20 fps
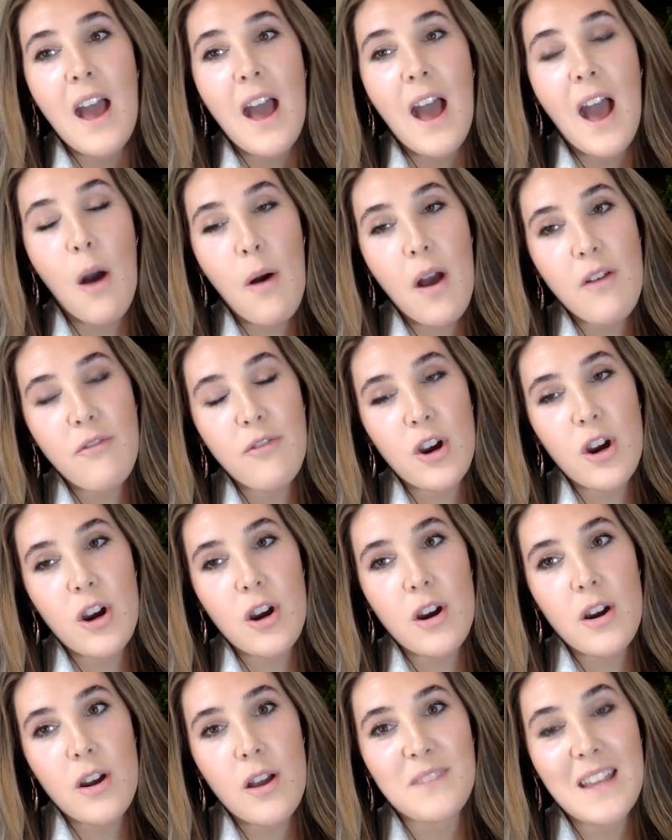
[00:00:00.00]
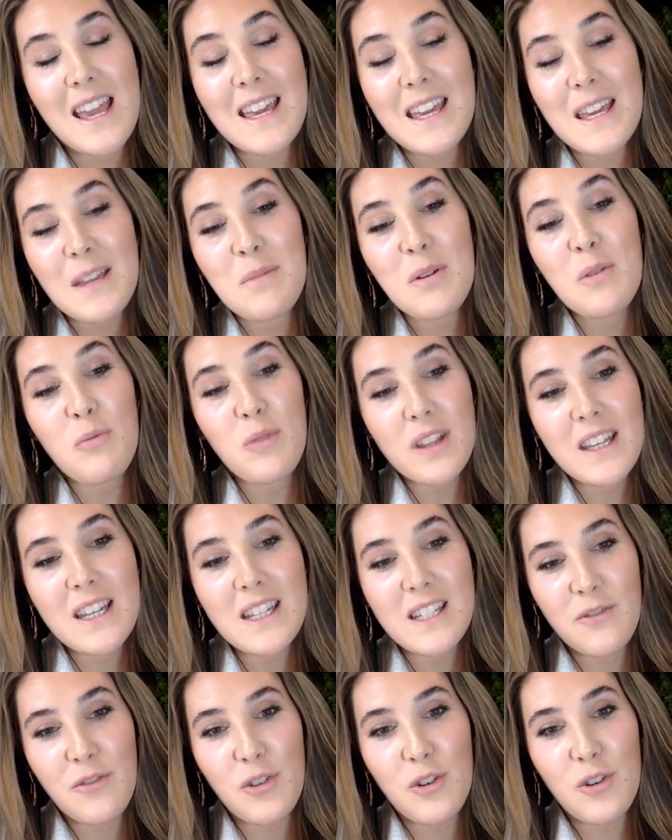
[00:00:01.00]
However, it can be really
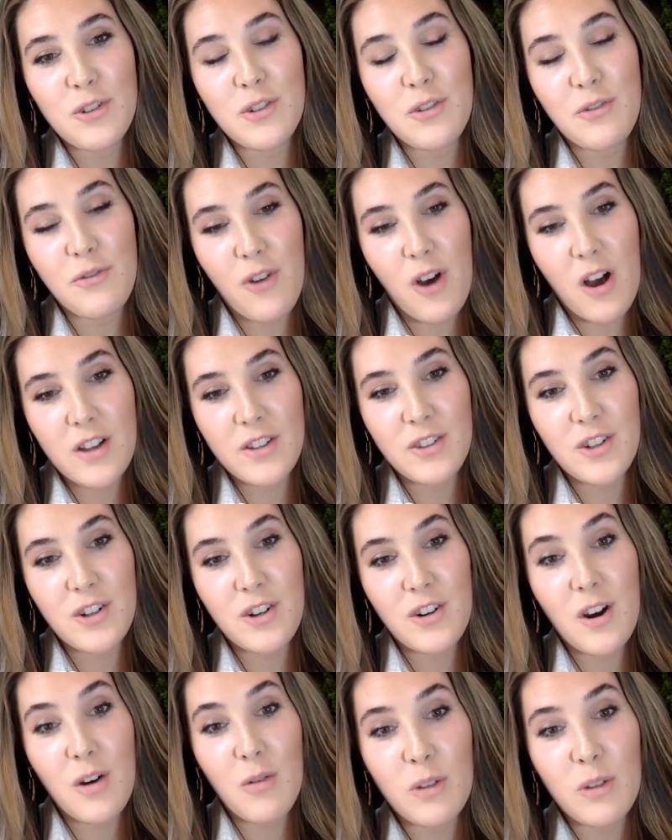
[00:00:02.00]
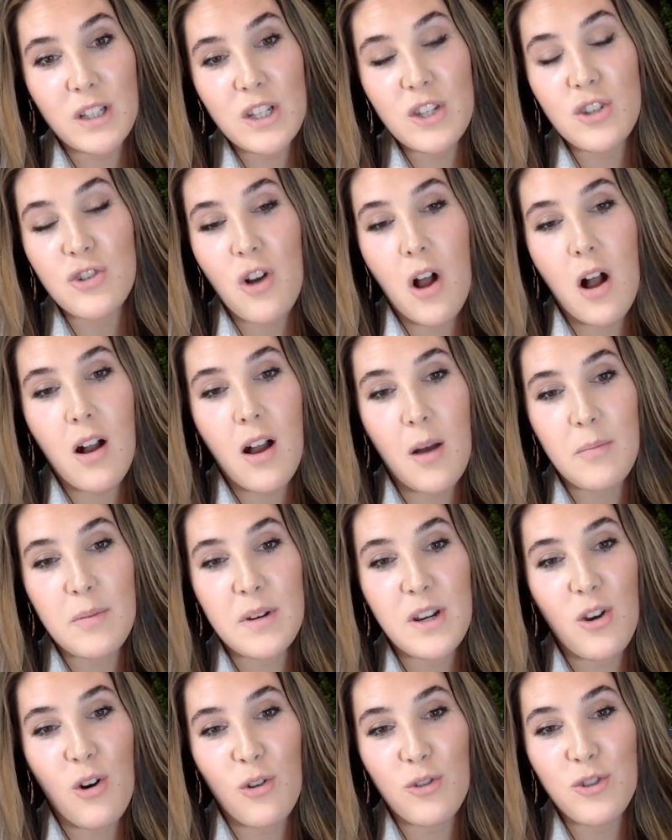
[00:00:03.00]
difficult to foster really strong
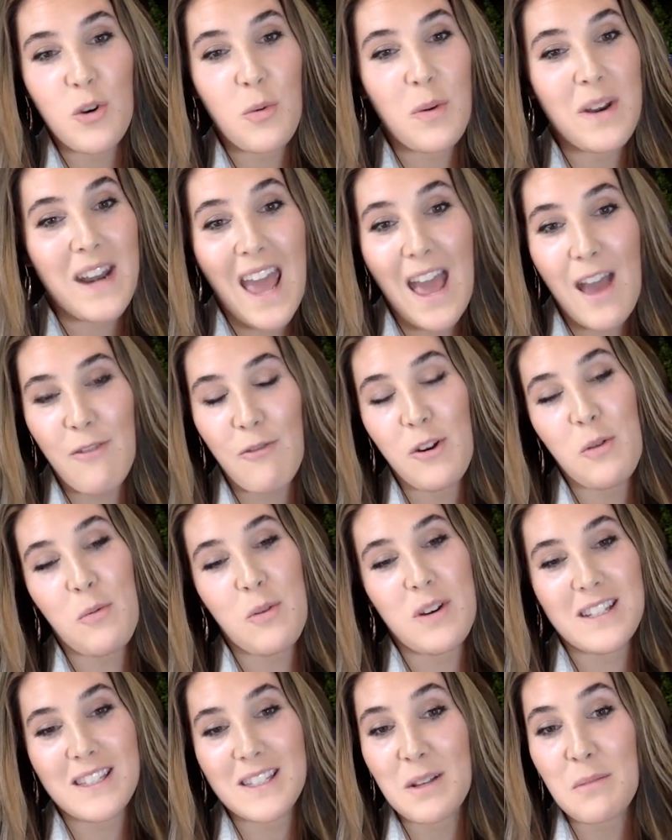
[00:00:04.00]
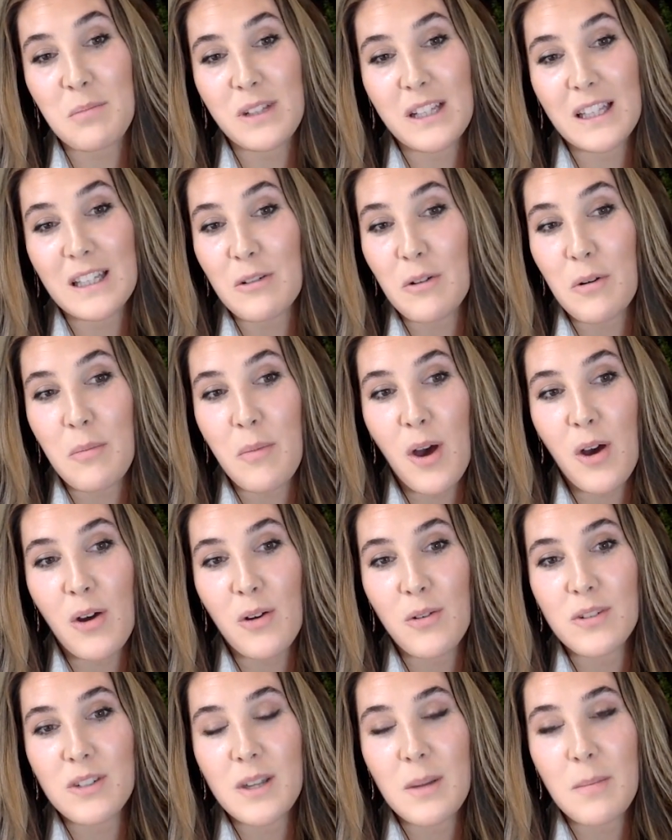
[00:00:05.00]
company culture when everyone is completely
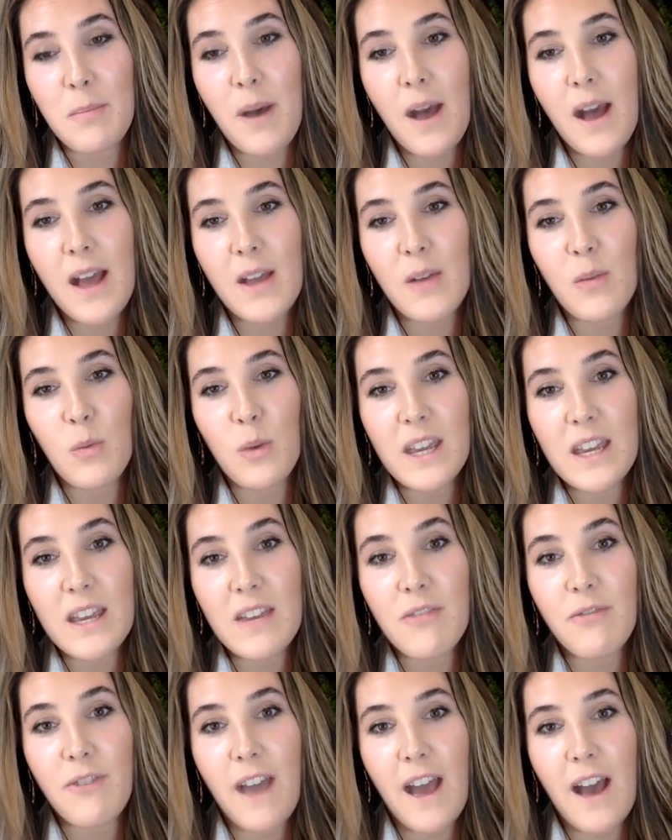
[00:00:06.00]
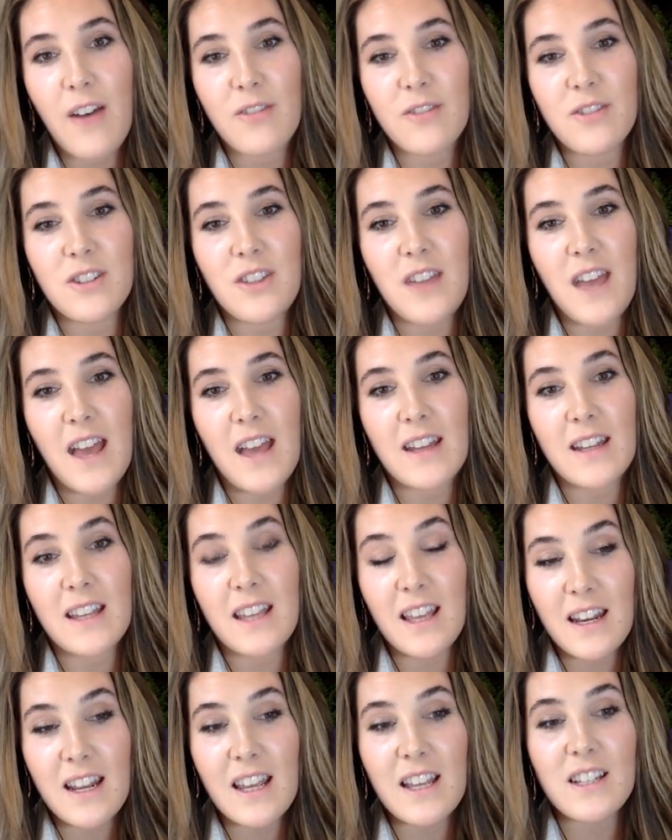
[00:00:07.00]
remote. But we found that
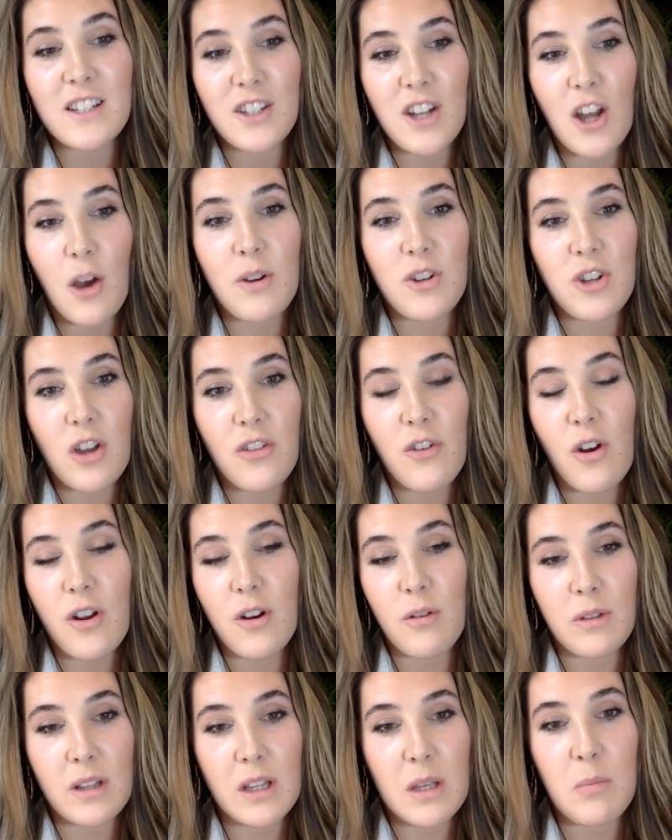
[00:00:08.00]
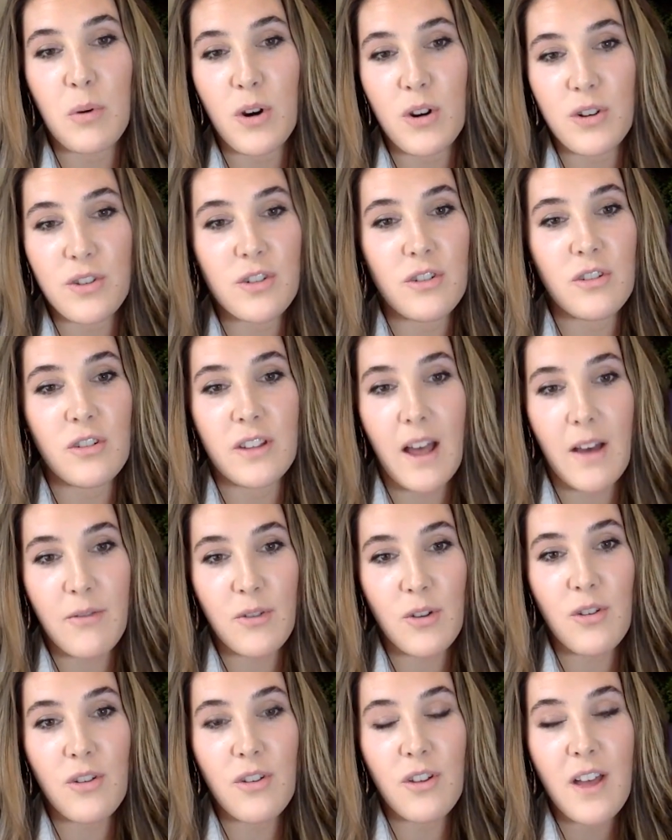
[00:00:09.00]
getting to know each other on a really personal
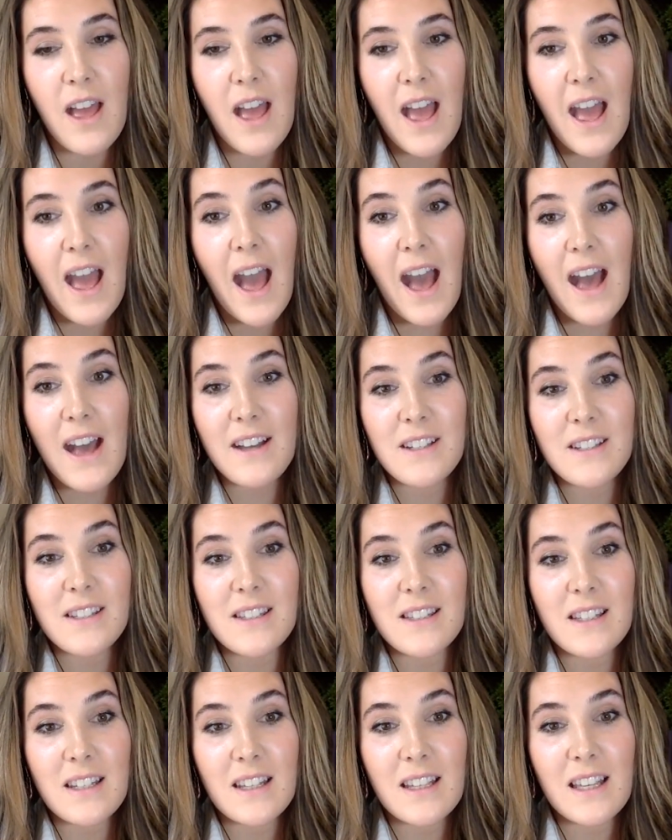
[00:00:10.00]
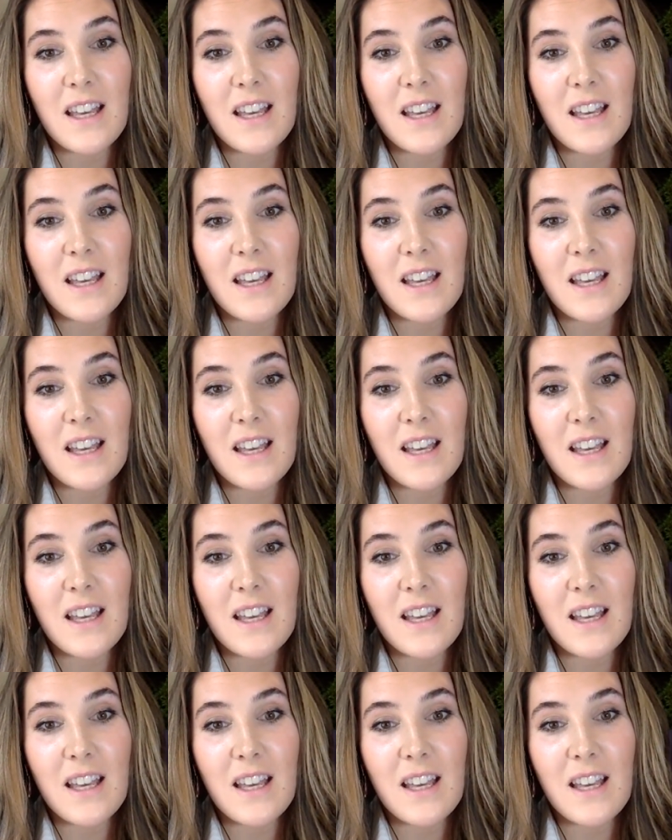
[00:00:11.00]
level has